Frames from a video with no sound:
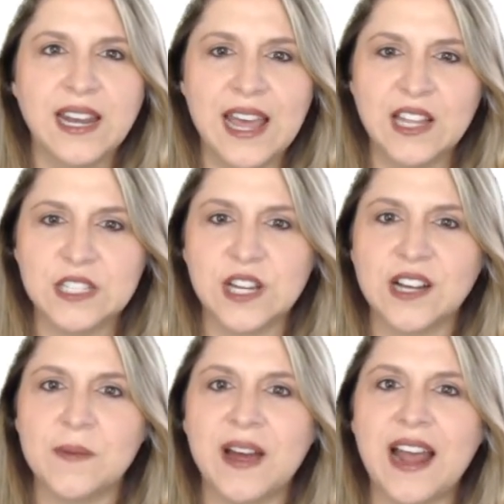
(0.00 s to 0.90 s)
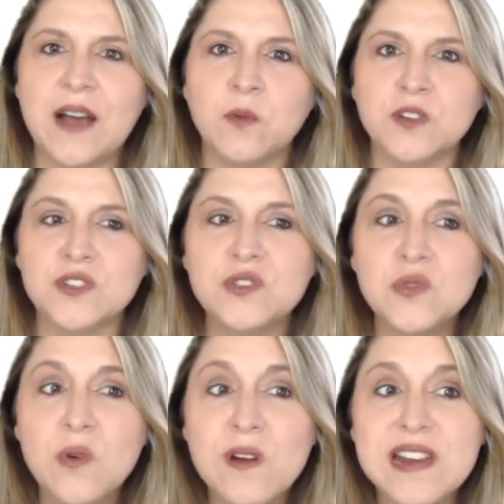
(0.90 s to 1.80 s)
Now let's talk about how we're
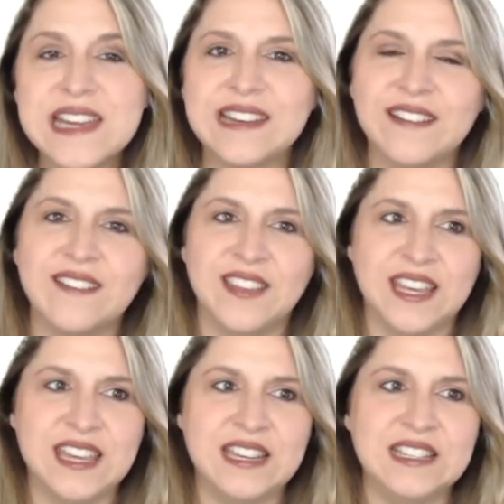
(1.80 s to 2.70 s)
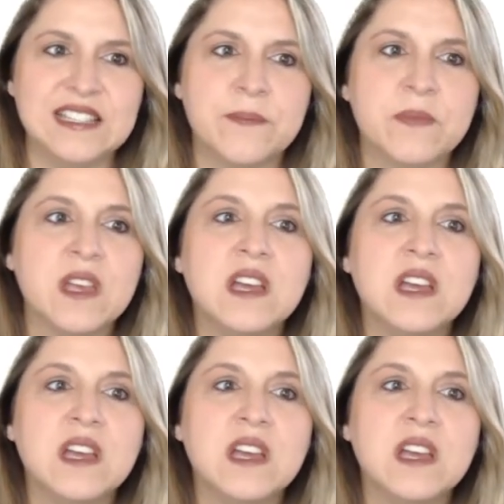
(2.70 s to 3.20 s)
storing the keys.